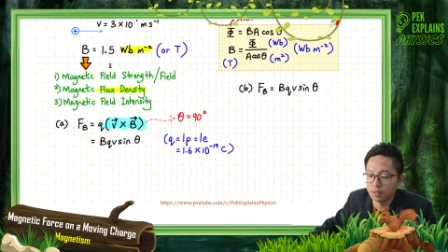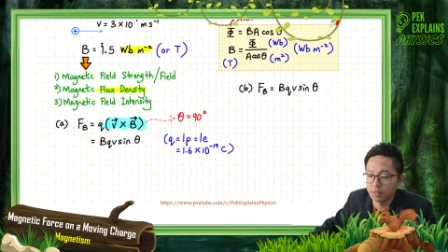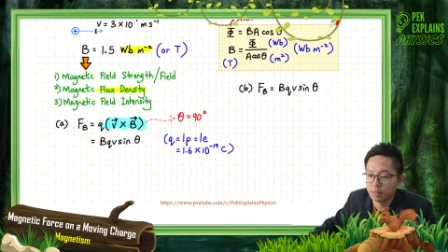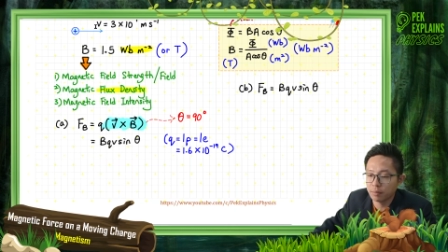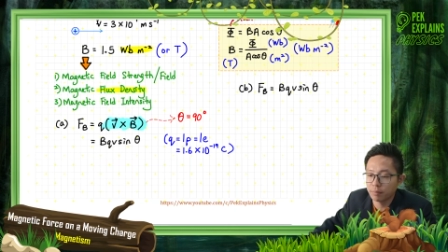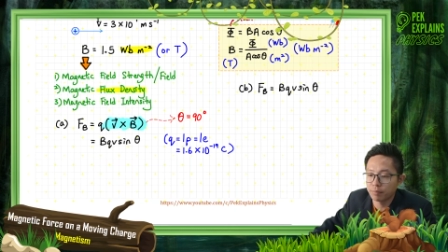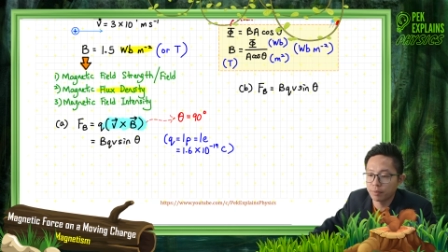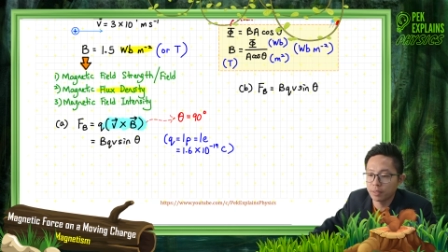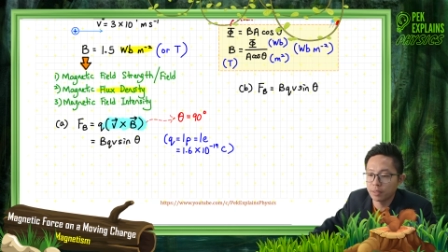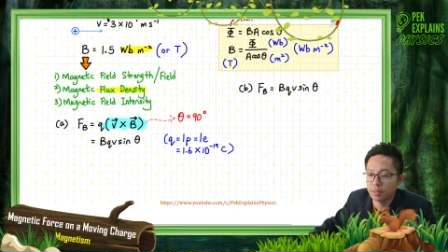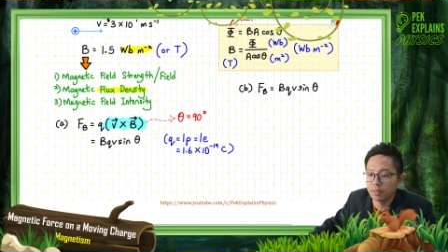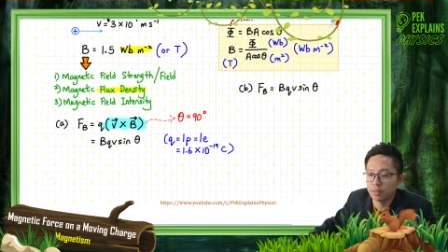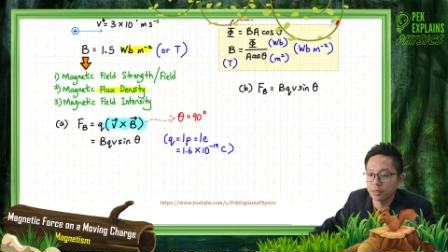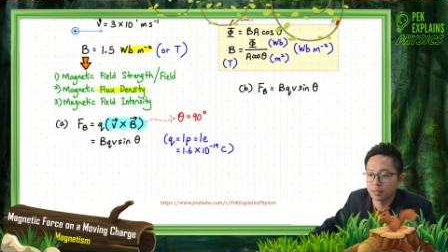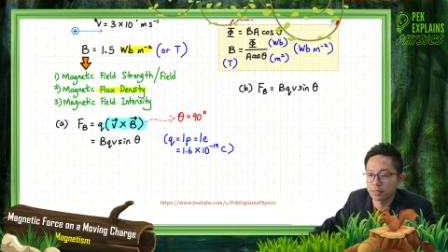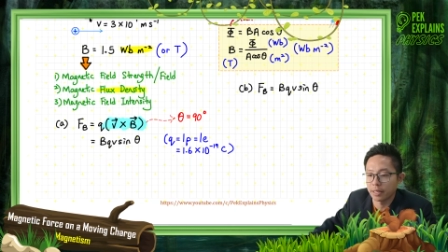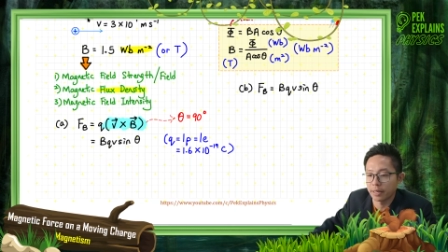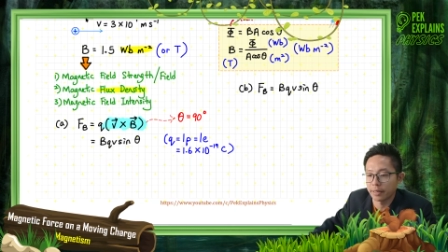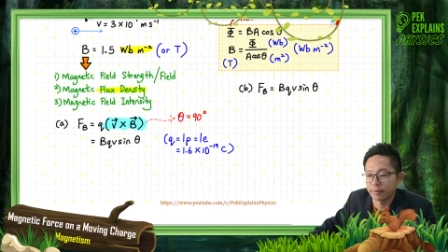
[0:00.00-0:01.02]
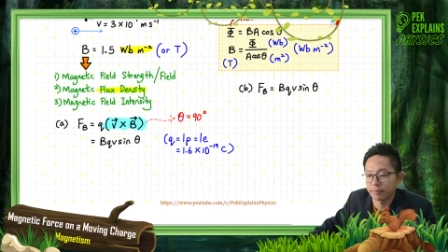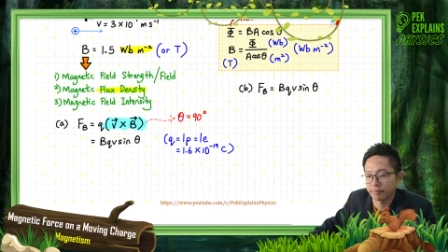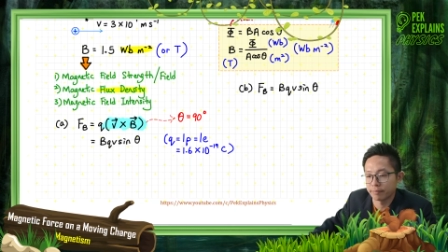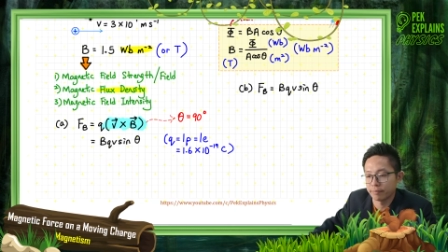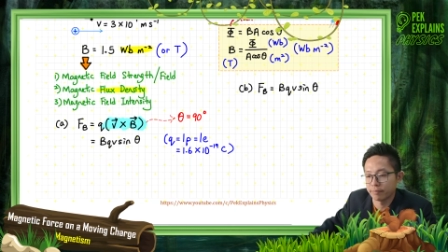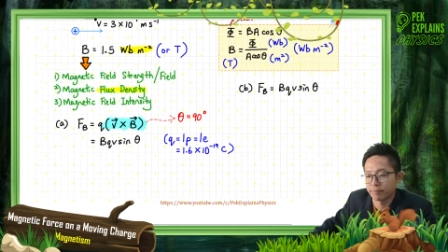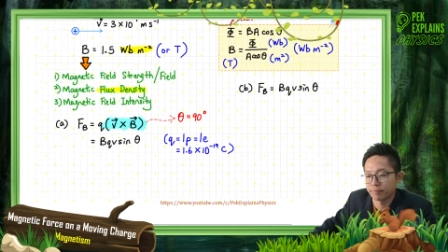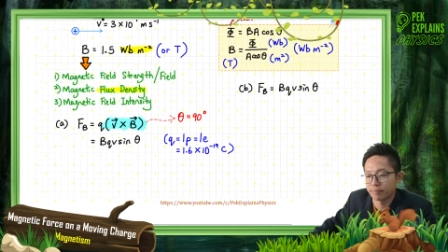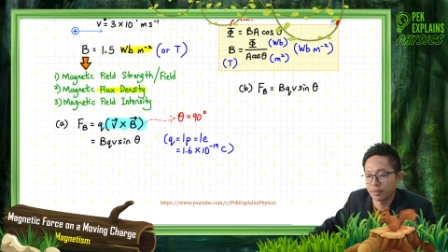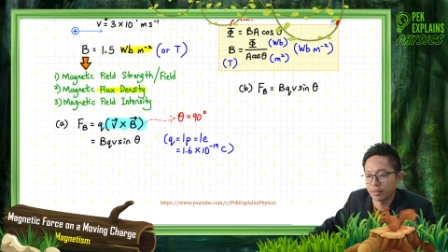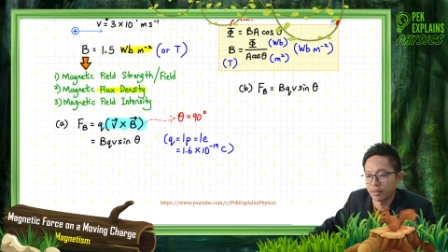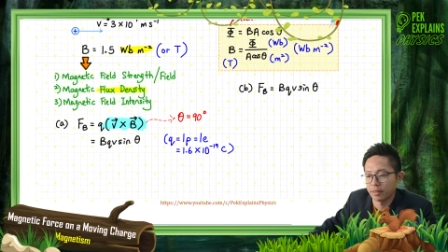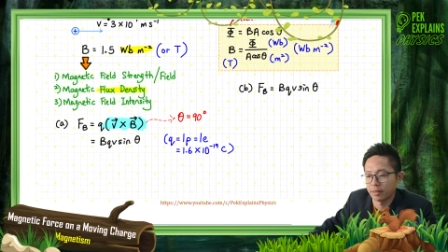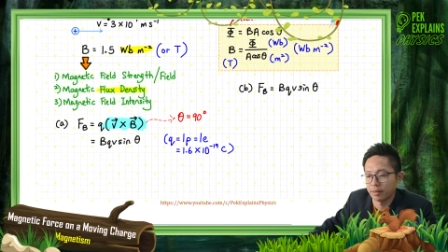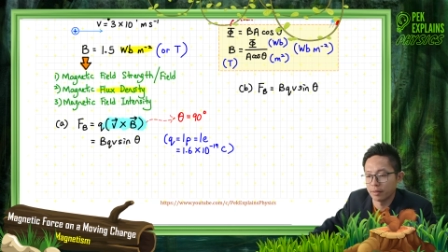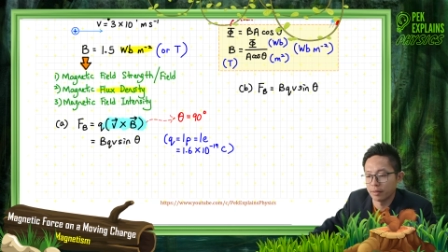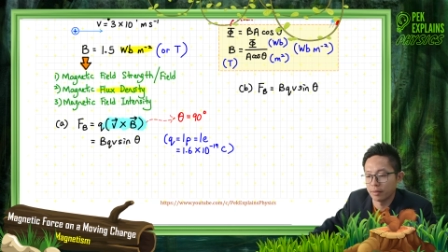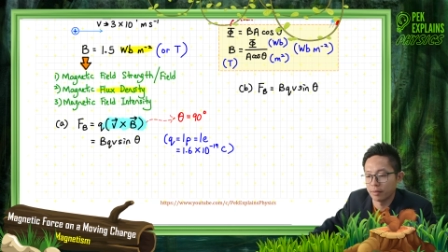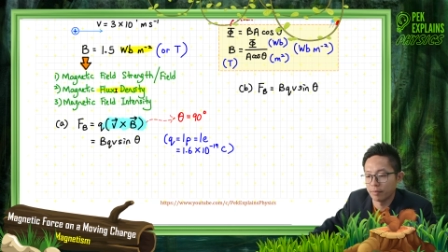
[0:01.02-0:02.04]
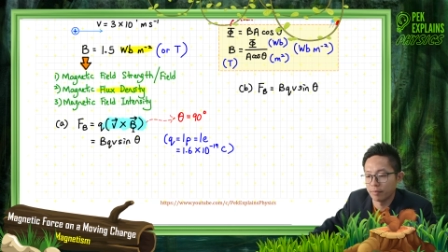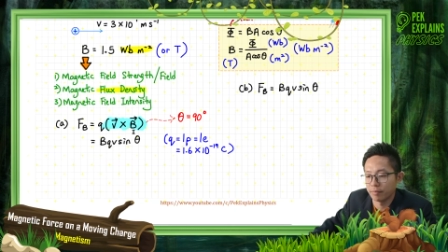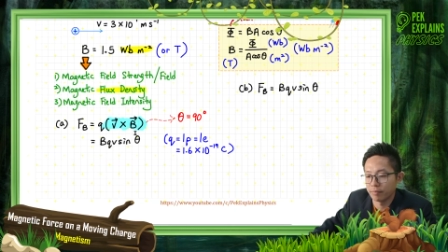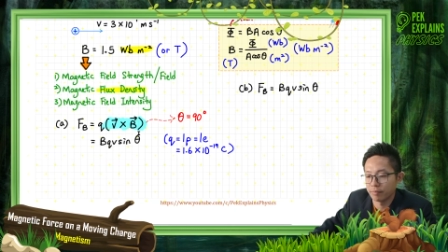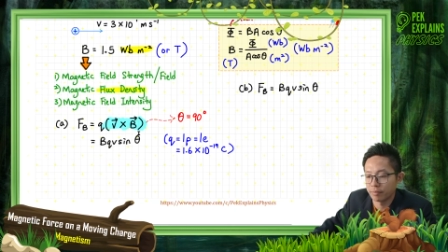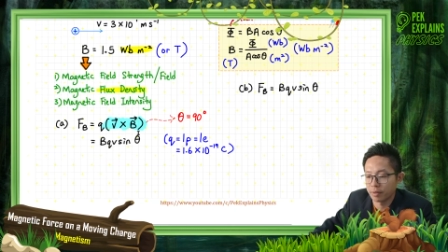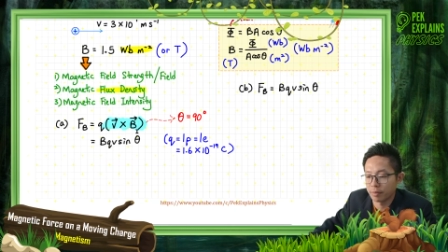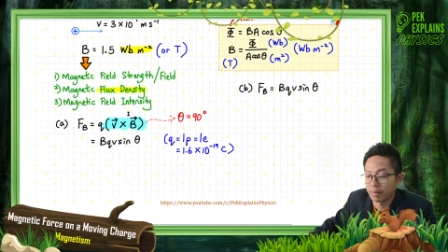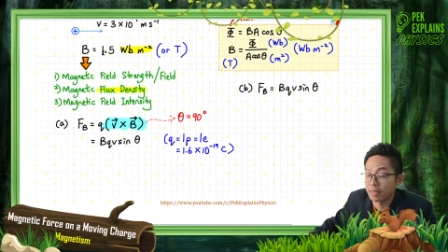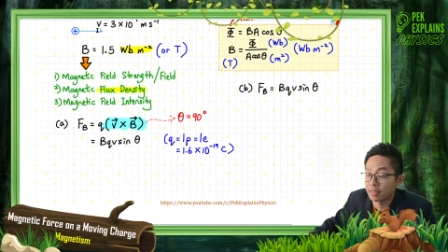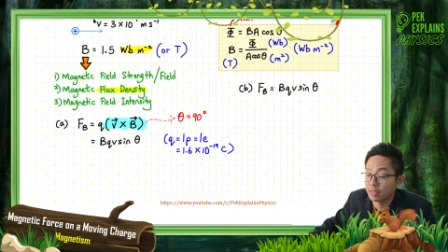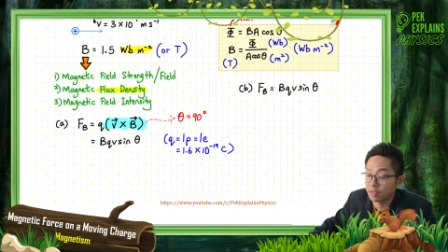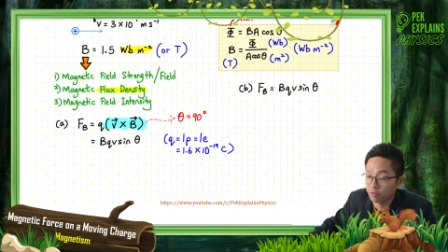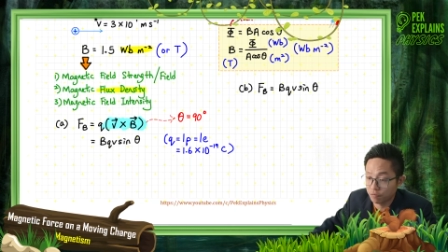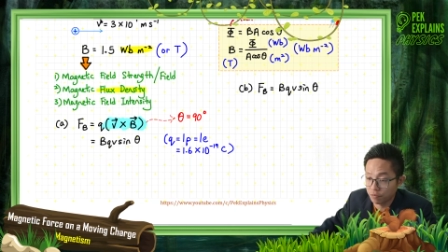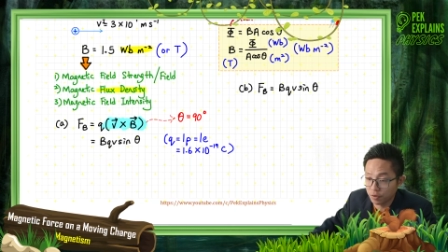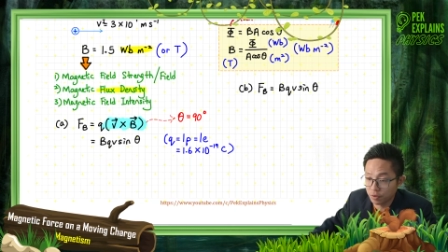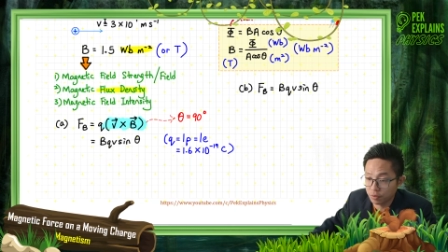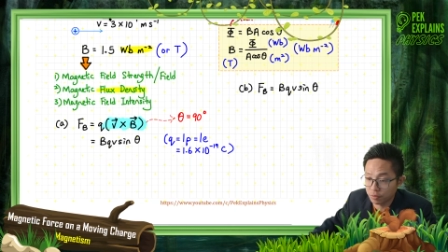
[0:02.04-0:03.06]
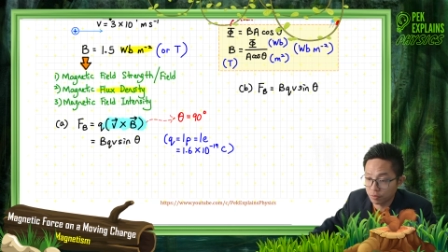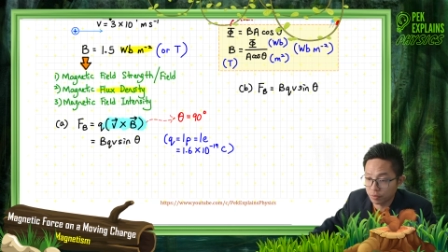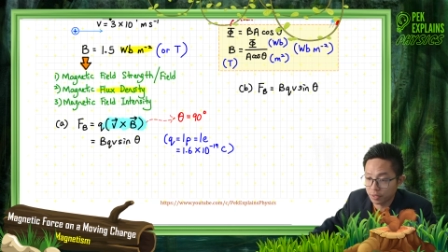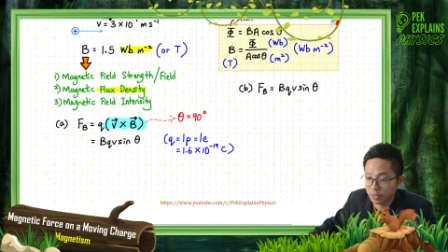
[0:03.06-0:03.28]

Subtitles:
Yeah, B is like the magnetic field.